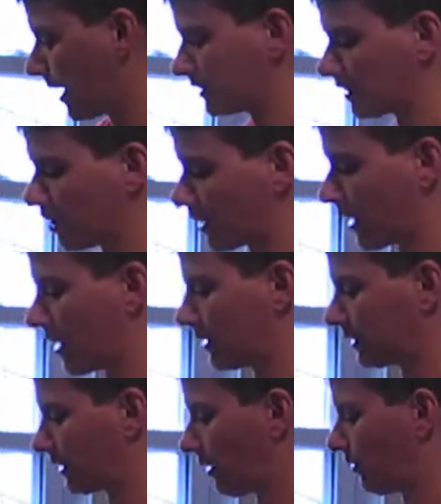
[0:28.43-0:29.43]
has a lot of
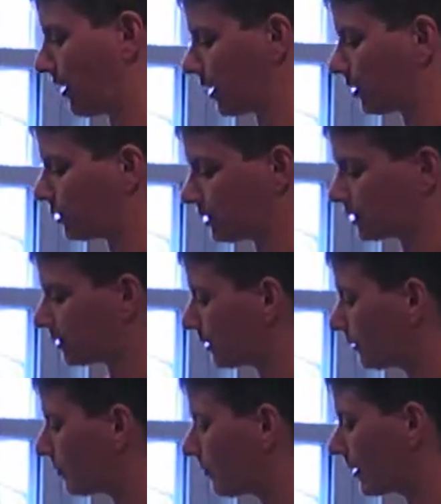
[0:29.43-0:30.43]
other stuff in it.
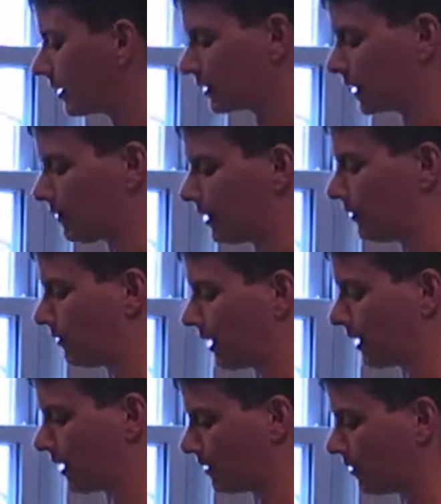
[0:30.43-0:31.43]
Crisco,
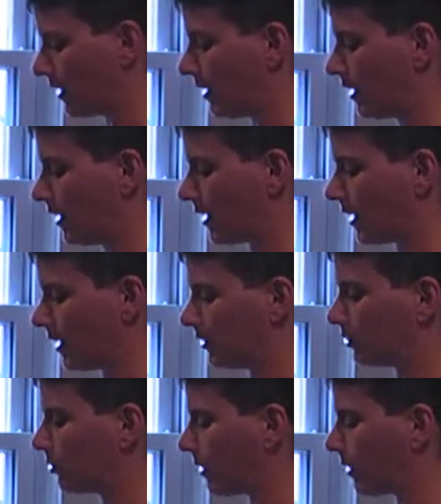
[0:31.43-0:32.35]
75, and 2